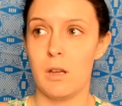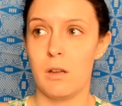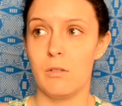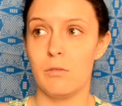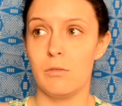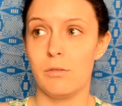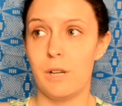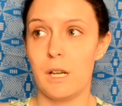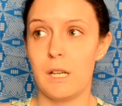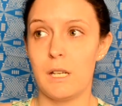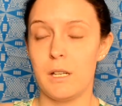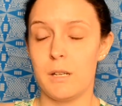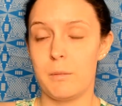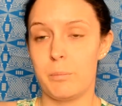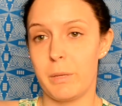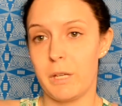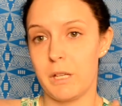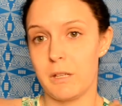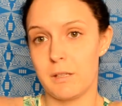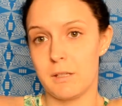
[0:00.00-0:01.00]
a really
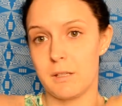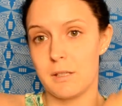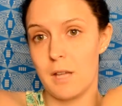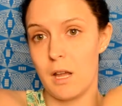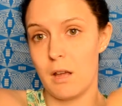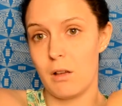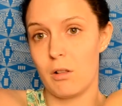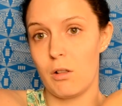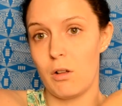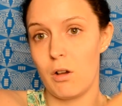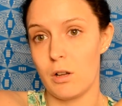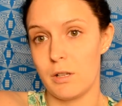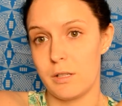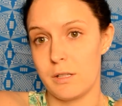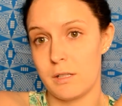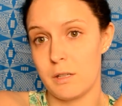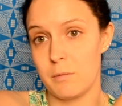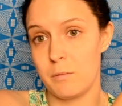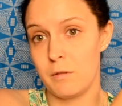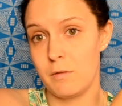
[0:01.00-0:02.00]
big sale on
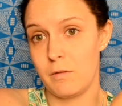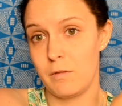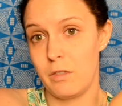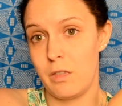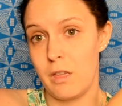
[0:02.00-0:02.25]
some of